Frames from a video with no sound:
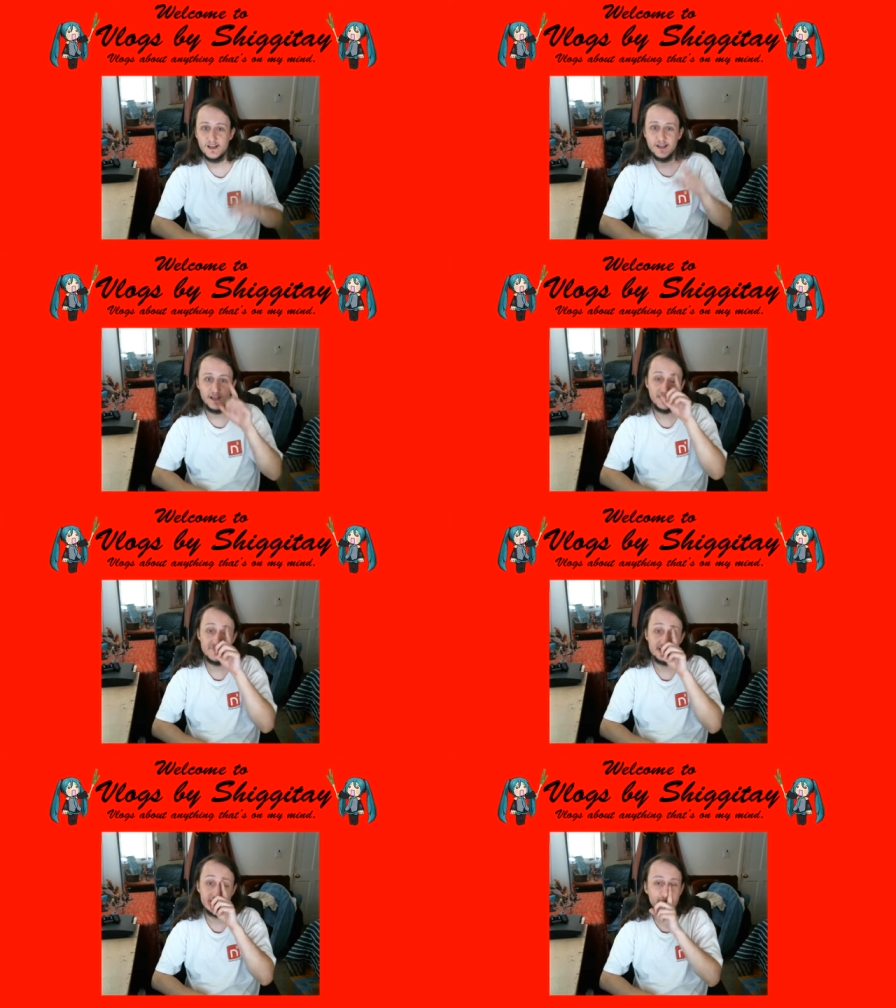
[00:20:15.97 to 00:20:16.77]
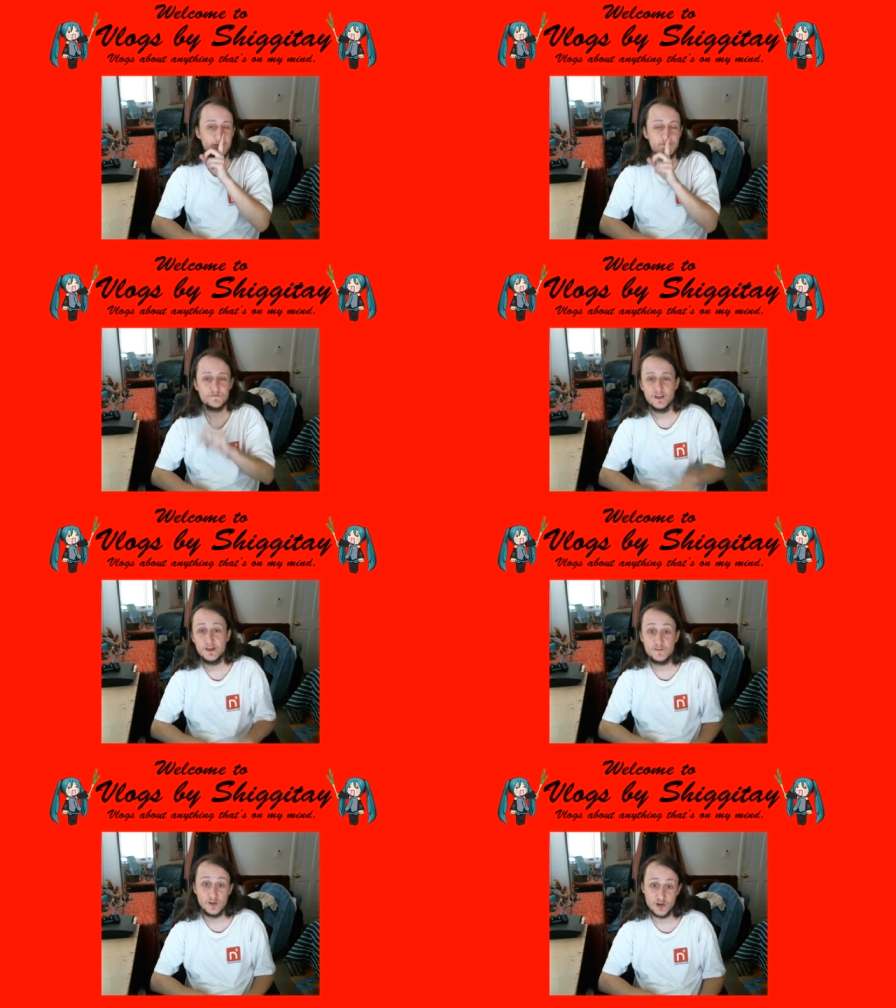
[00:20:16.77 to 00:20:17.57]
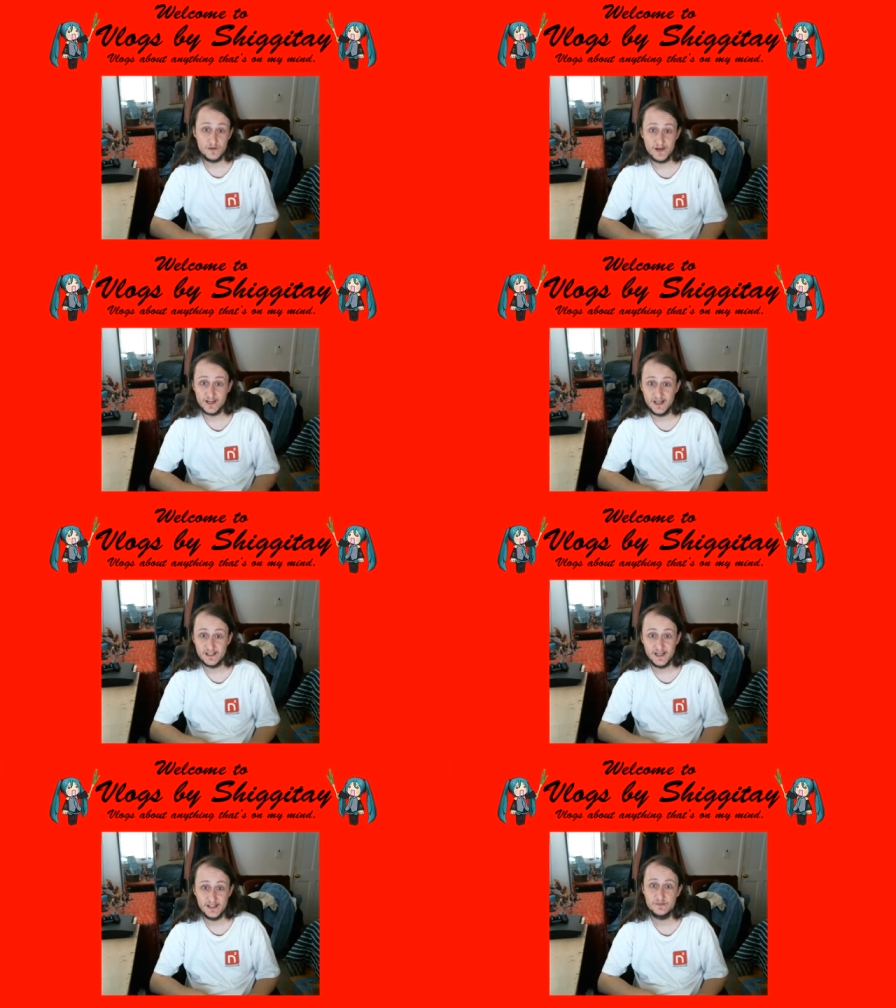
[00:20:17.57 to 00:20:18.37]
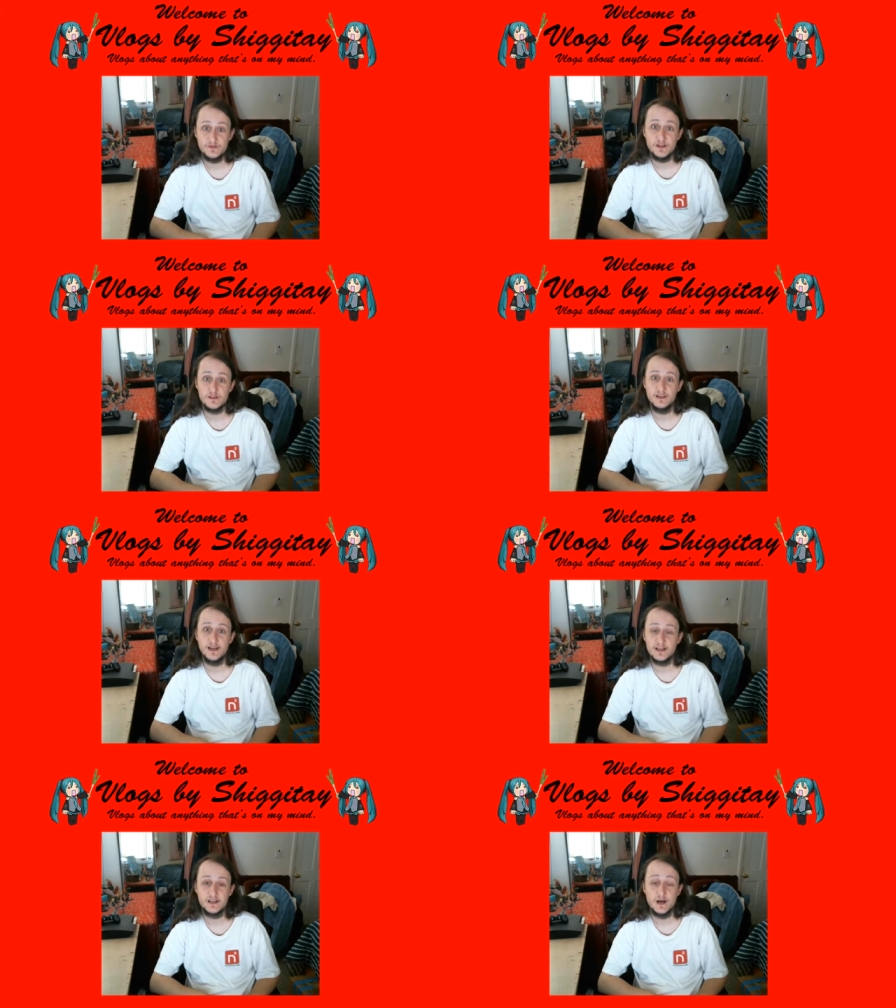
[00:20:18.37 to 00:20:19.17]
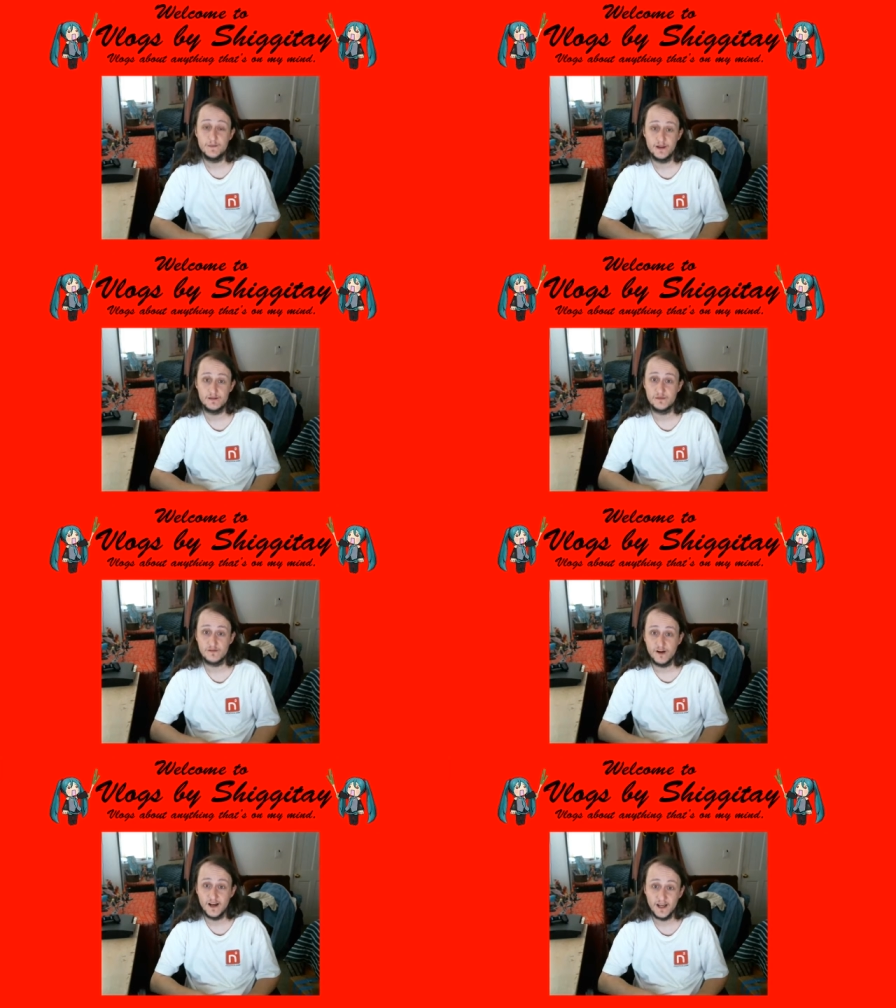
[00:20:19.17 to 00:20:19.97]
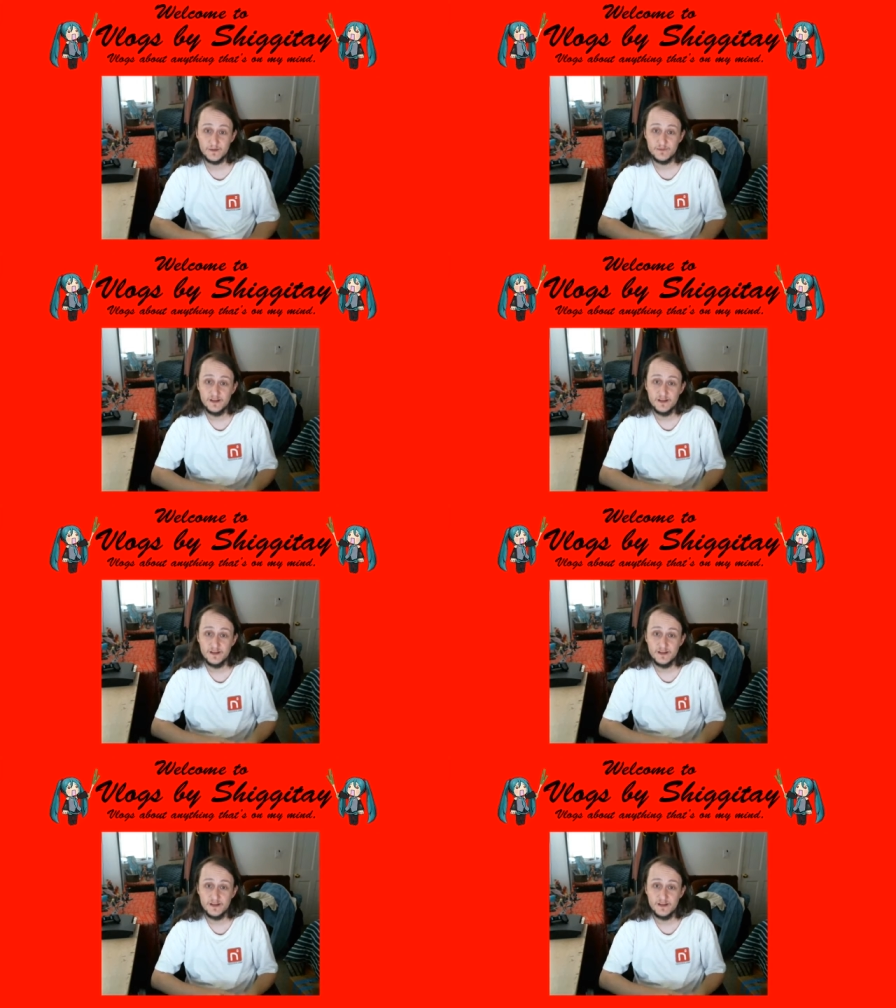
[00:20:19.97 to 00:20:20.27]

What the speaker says: And if you enjoy my content, please like, comment, subscribe.